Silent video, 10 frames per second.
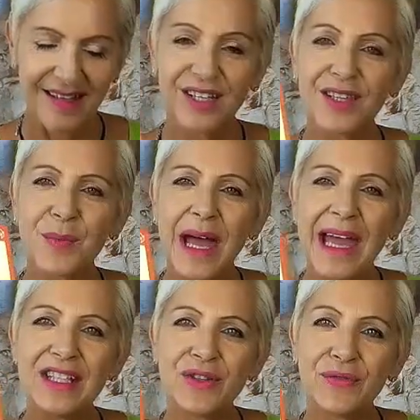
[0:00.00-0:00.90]
You're the
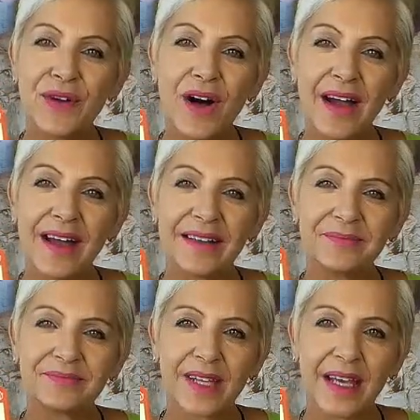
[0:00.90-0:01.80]
Page of Fire,
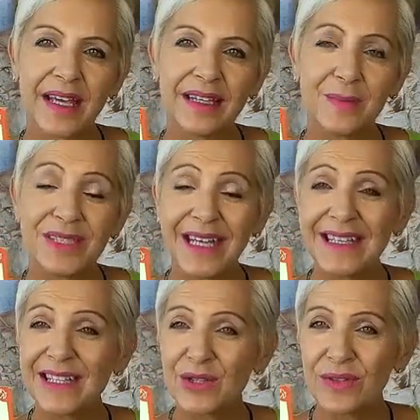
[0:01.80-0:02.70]
and it
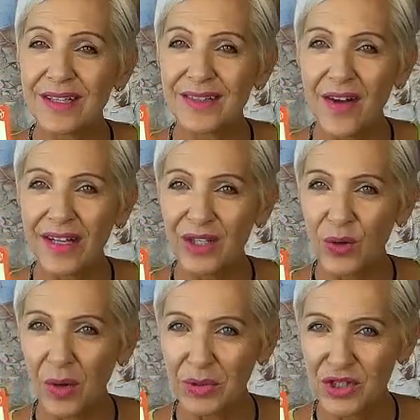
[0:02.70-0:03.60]
pertains to an exciting
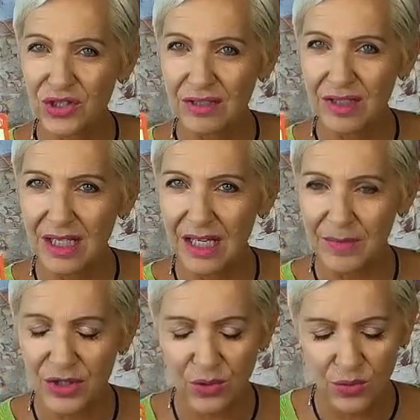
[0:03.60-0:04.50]
new opportunity
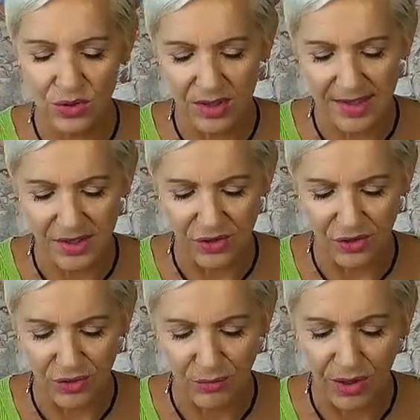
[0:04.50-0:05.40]
coming towards
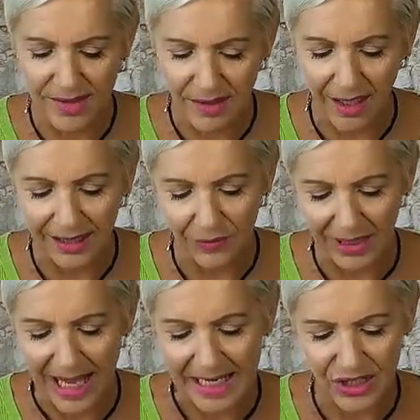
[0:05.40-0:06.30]
you, most likely
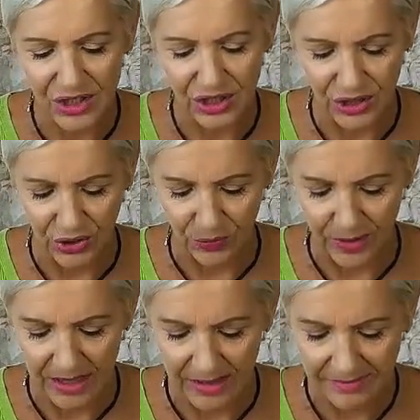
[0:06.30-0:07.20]
related to your
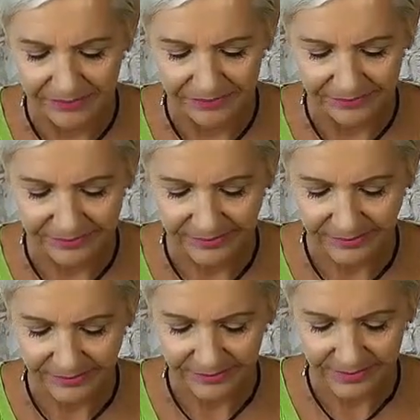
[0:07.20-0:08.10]
career,
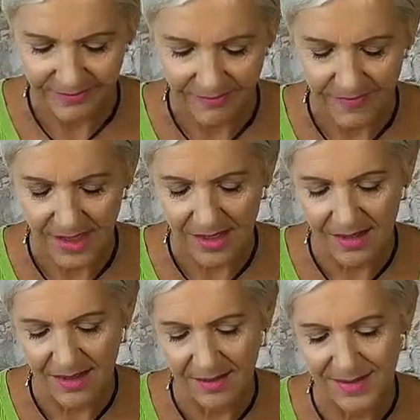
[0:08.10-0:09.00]

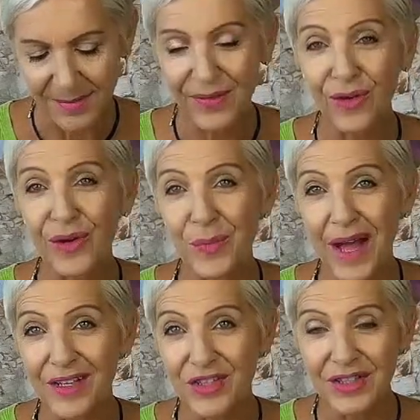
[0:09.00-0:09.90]
something very
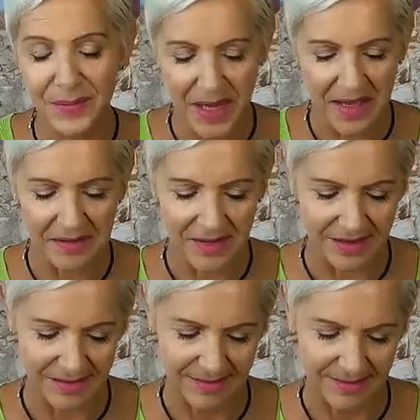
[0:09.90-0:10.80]
passionate about.